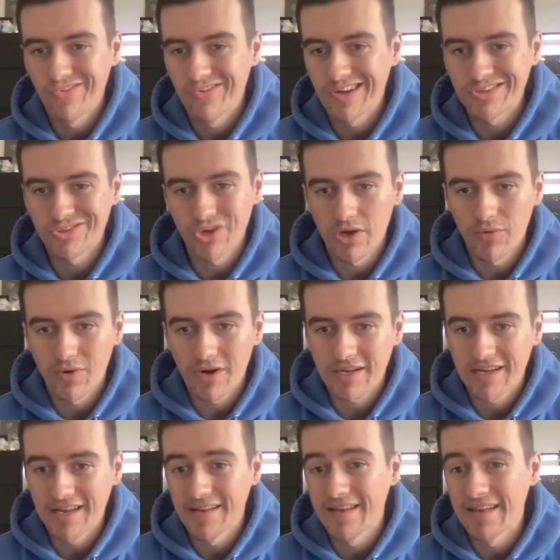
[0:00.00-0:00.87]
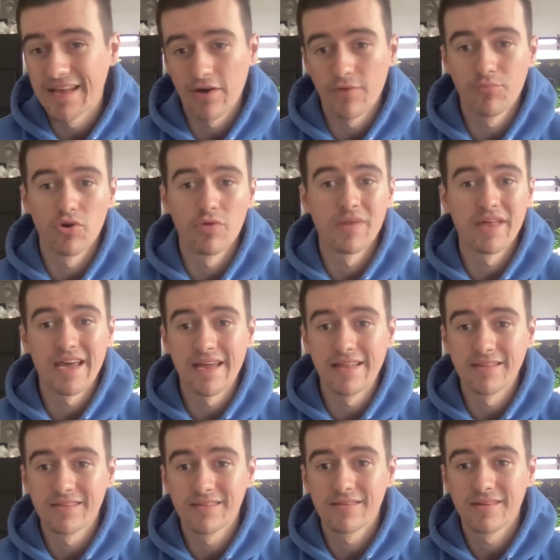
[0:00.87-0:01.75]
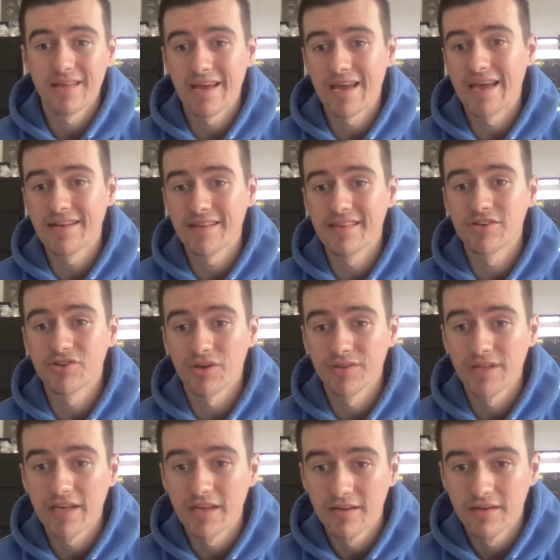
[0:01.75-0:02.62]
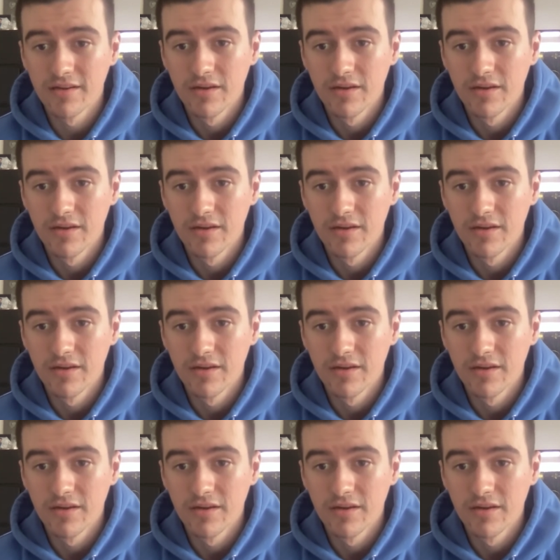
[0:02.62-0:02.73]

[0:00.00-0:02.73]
that's really working, then that would probably be the end of the journey